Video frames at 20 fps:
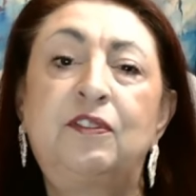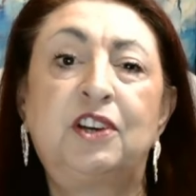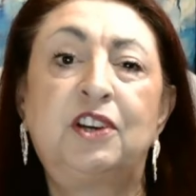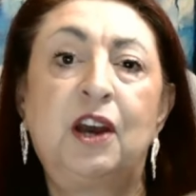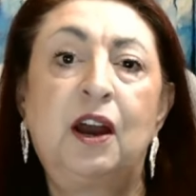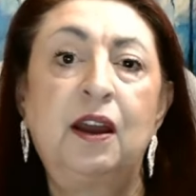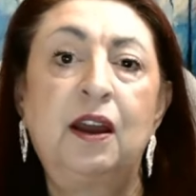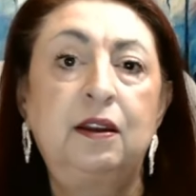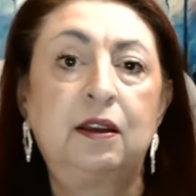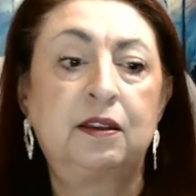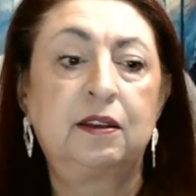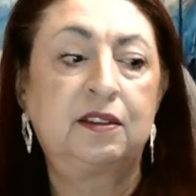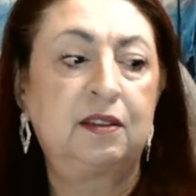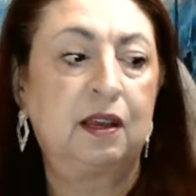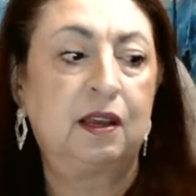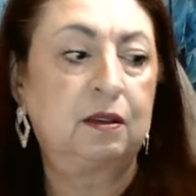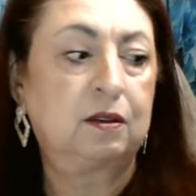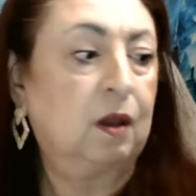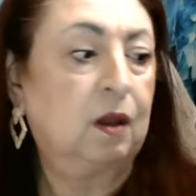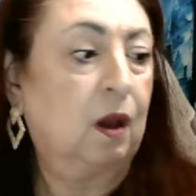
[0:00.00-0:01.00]
China
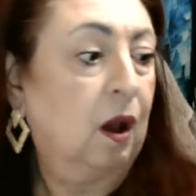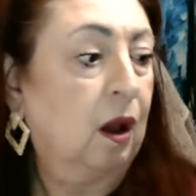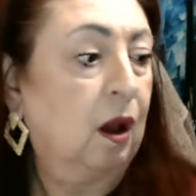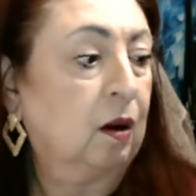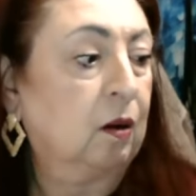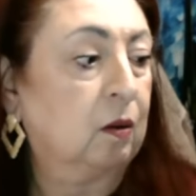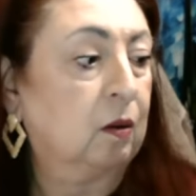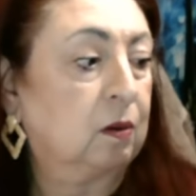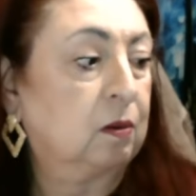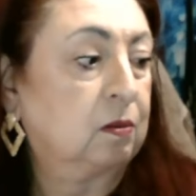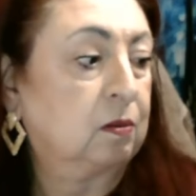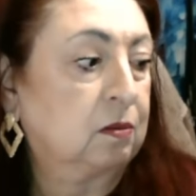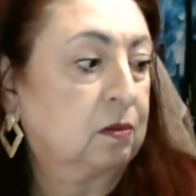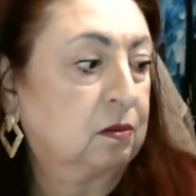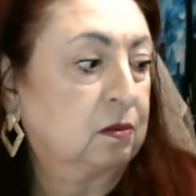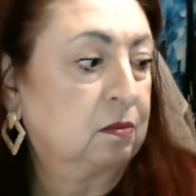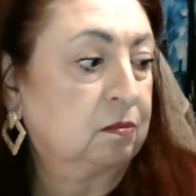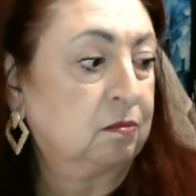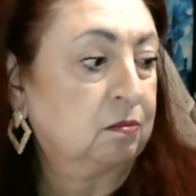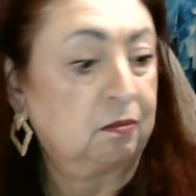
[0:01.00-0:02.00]
says, oh,
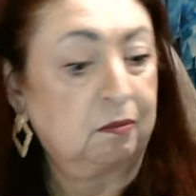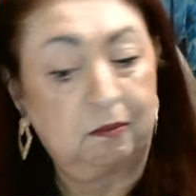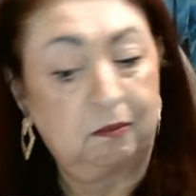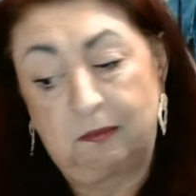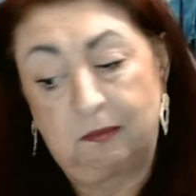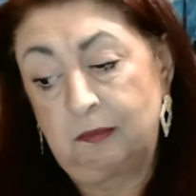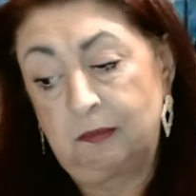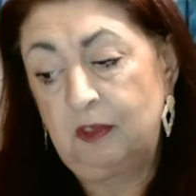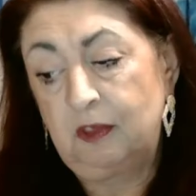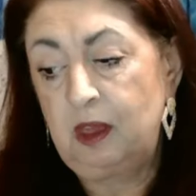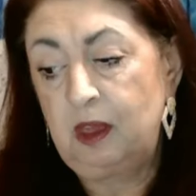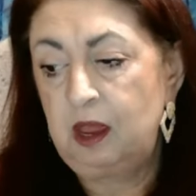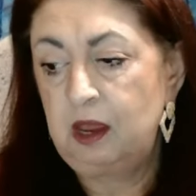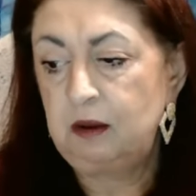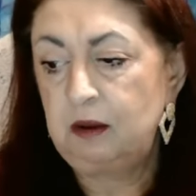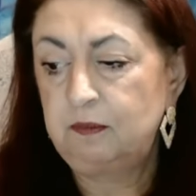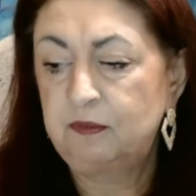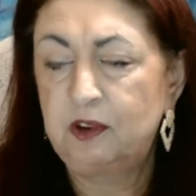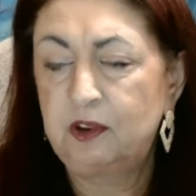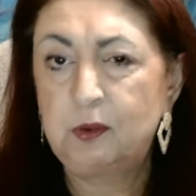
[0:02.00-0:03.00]

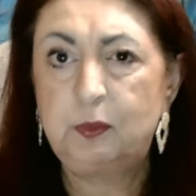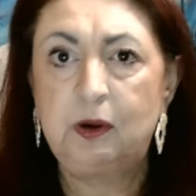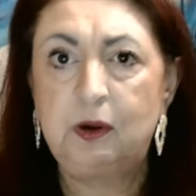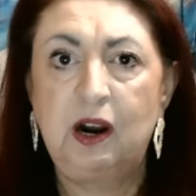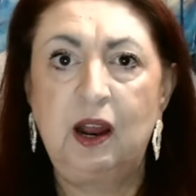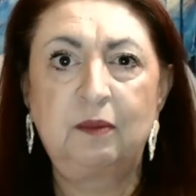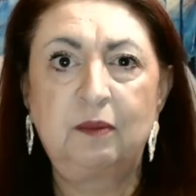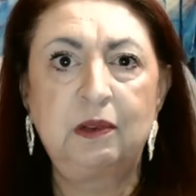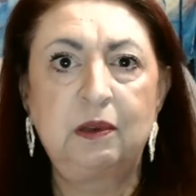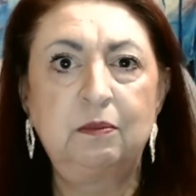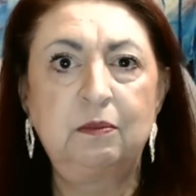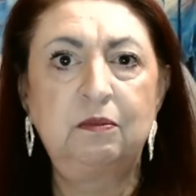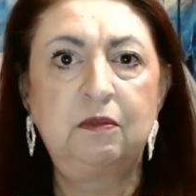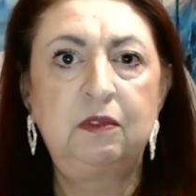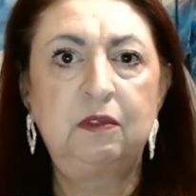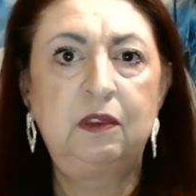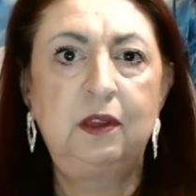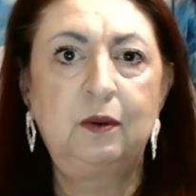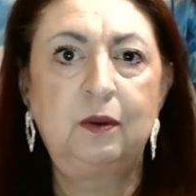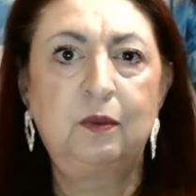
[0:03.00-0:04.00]
okay, no problem.
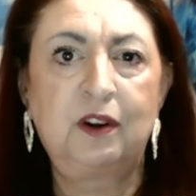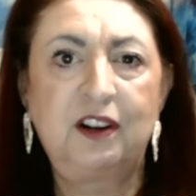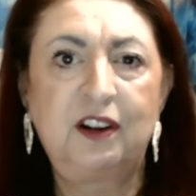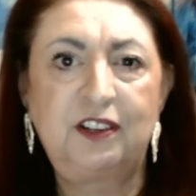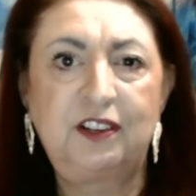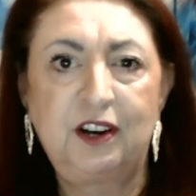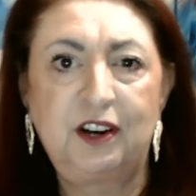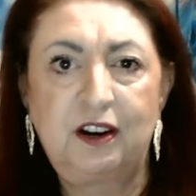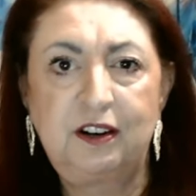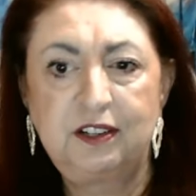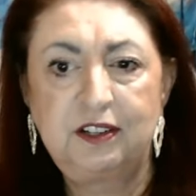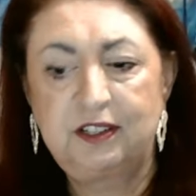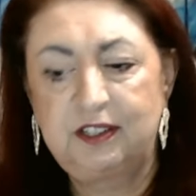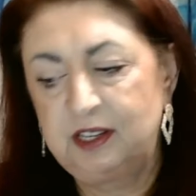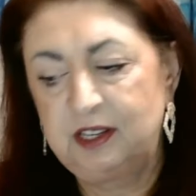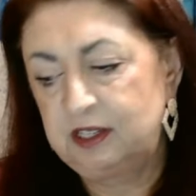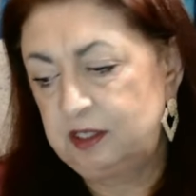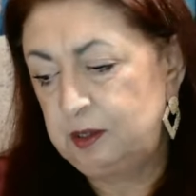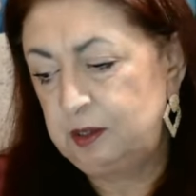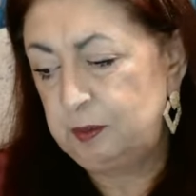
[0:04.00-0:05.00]
You want to charge us
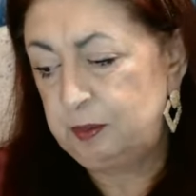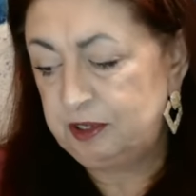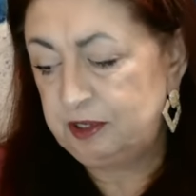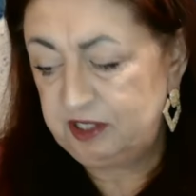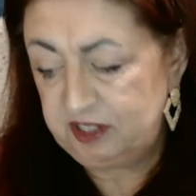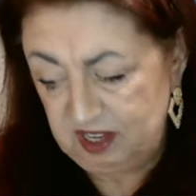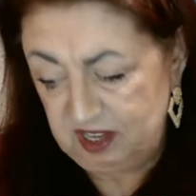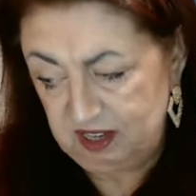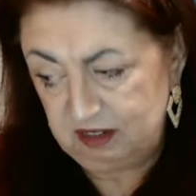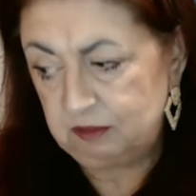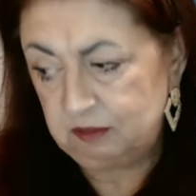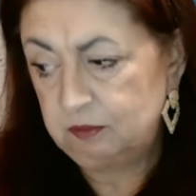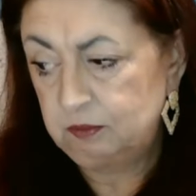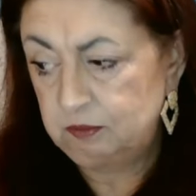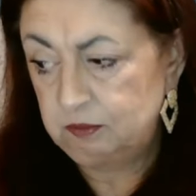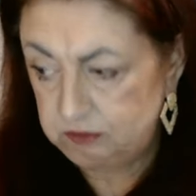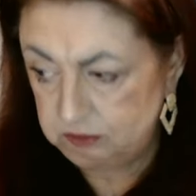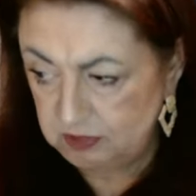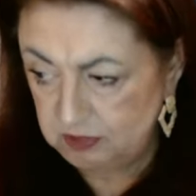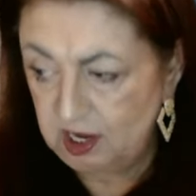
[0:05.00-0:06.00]
60%?
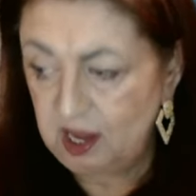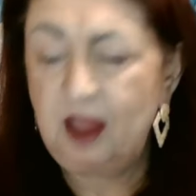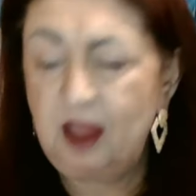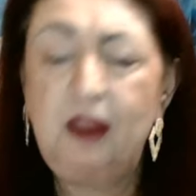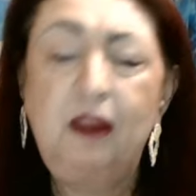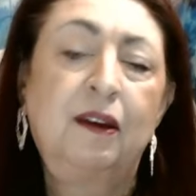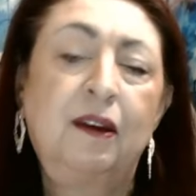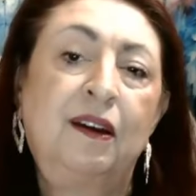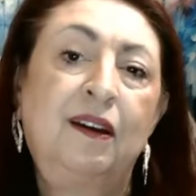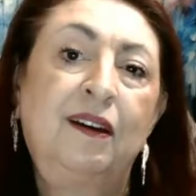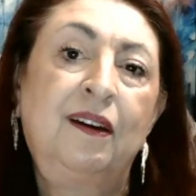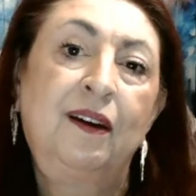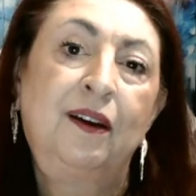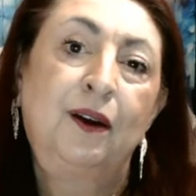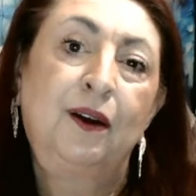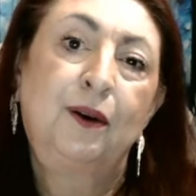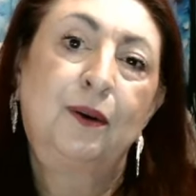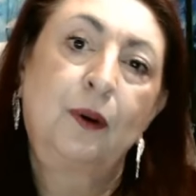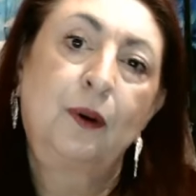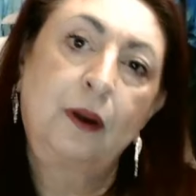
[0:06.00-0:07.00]
Okay.
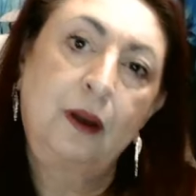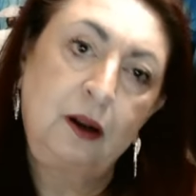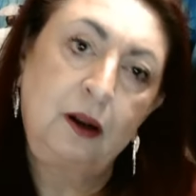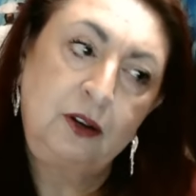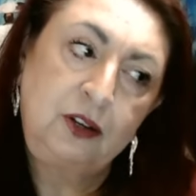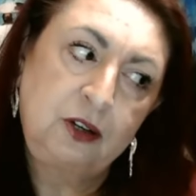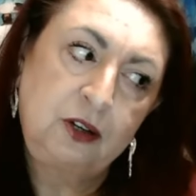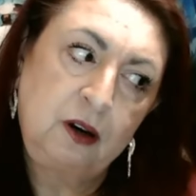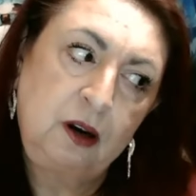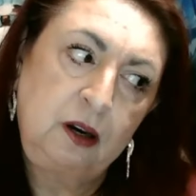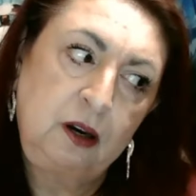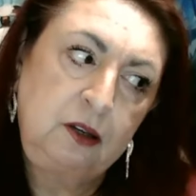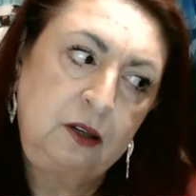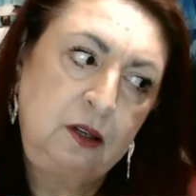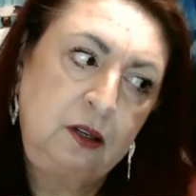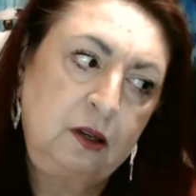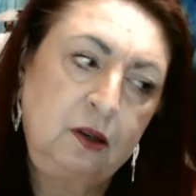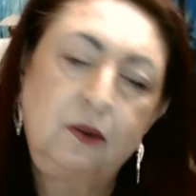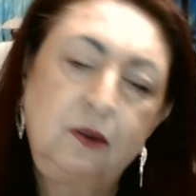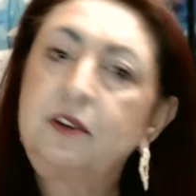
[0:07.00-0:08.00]
We're going to
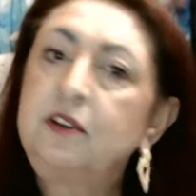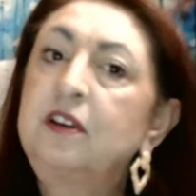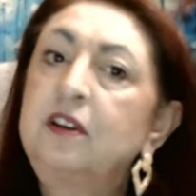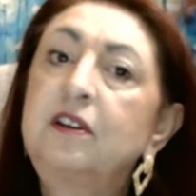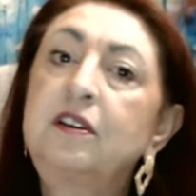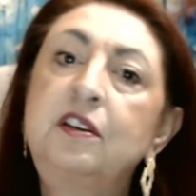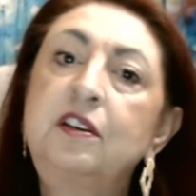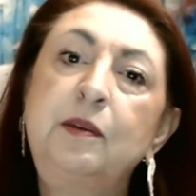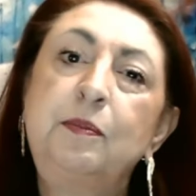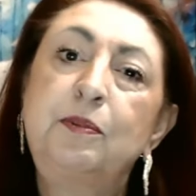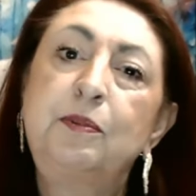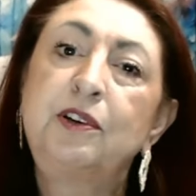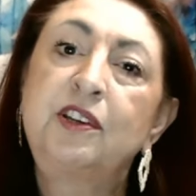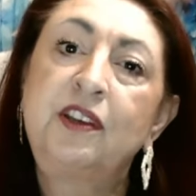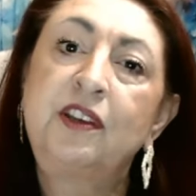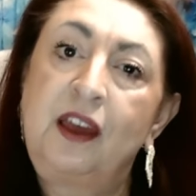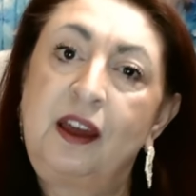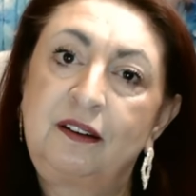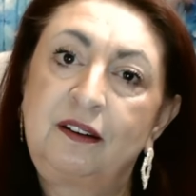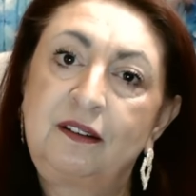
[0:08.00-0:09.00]
charge you
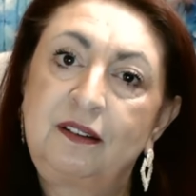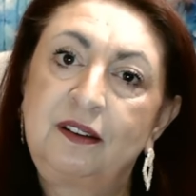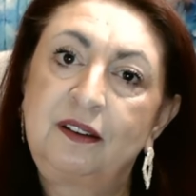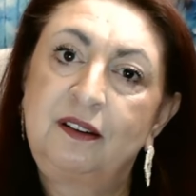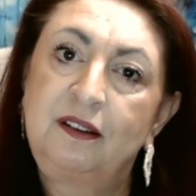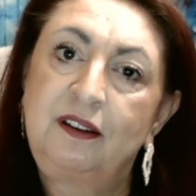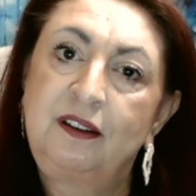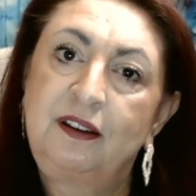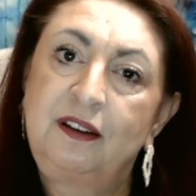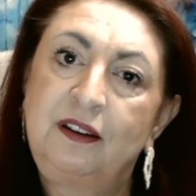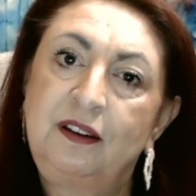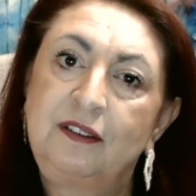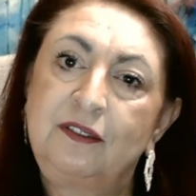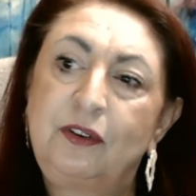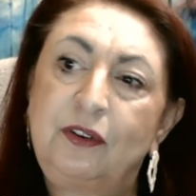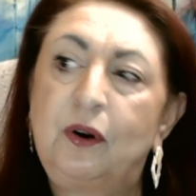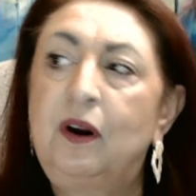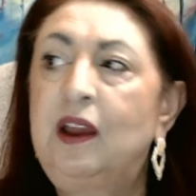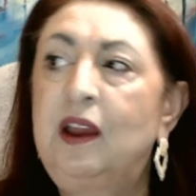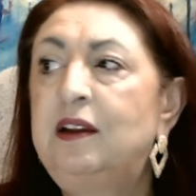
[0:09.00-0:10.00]
60%
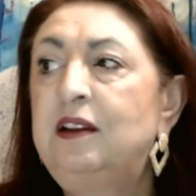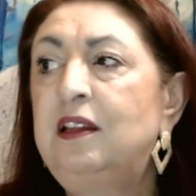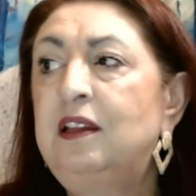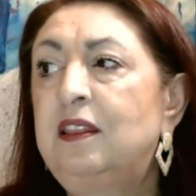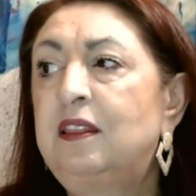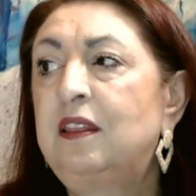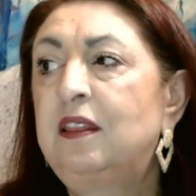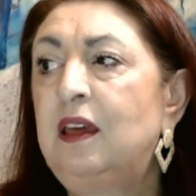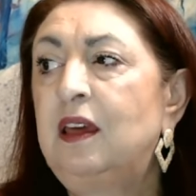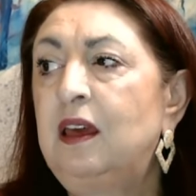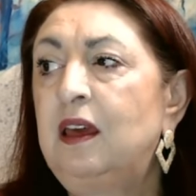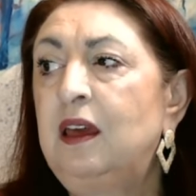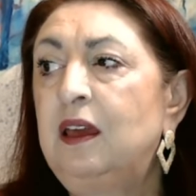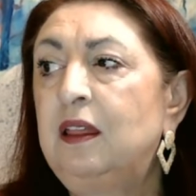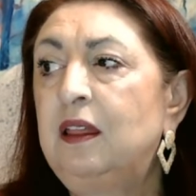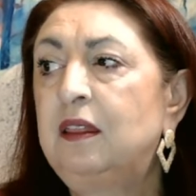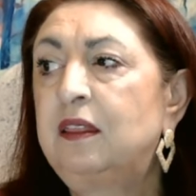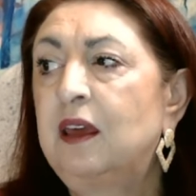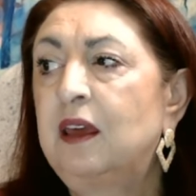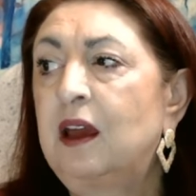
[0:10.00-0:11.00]
for
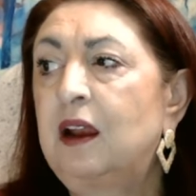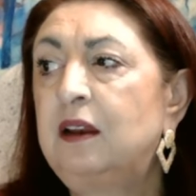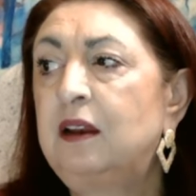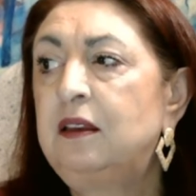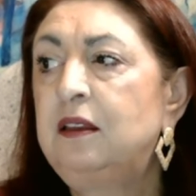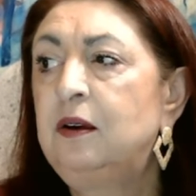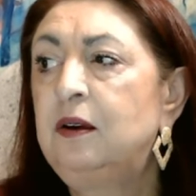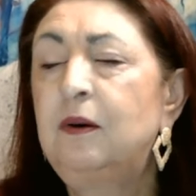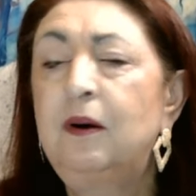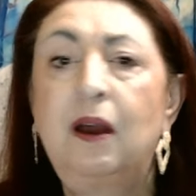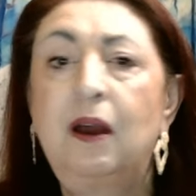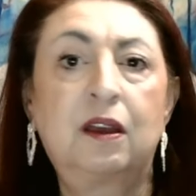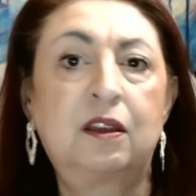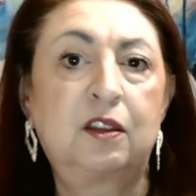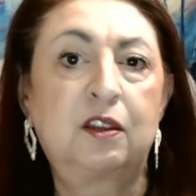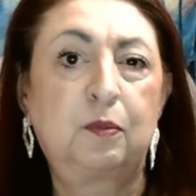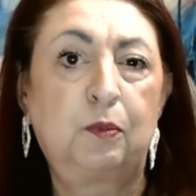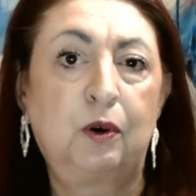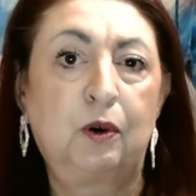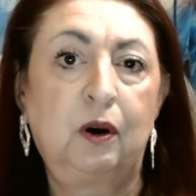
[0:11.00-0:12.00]
anything that you
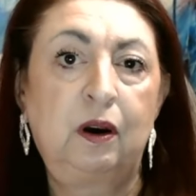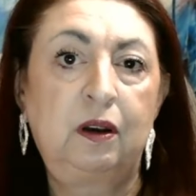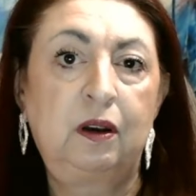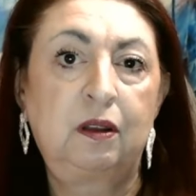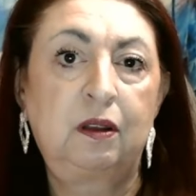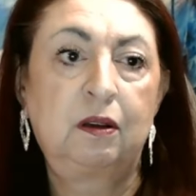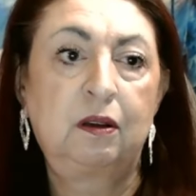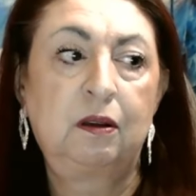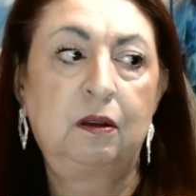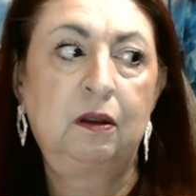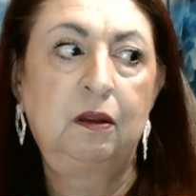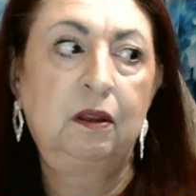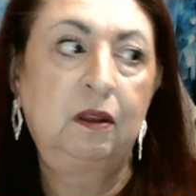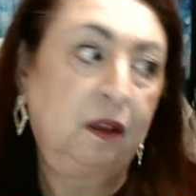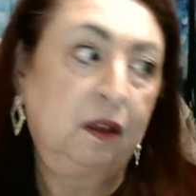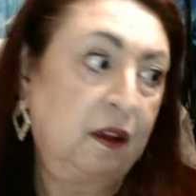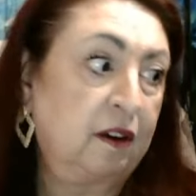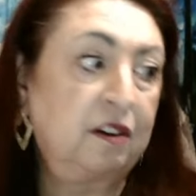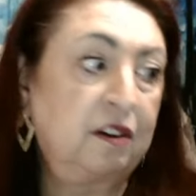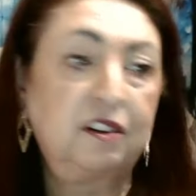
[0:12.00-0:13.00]
export
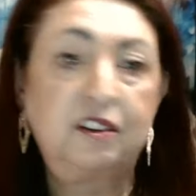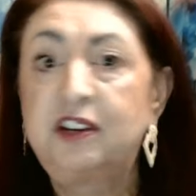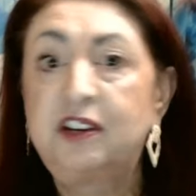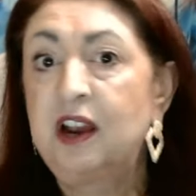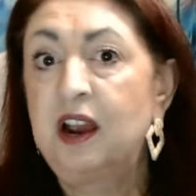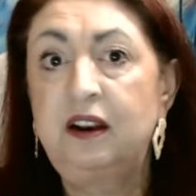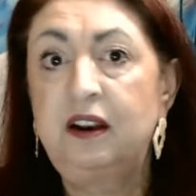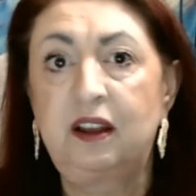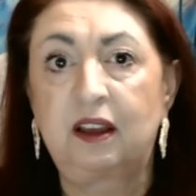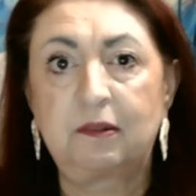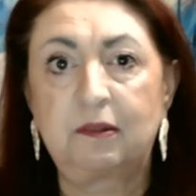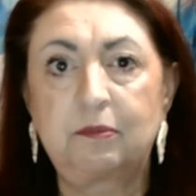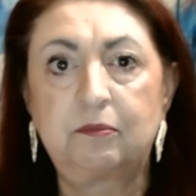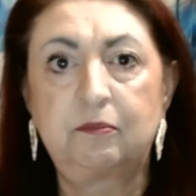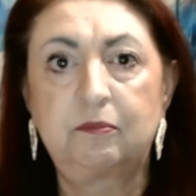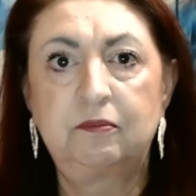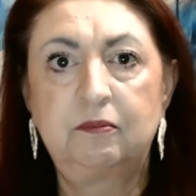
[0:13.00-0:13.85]
into China.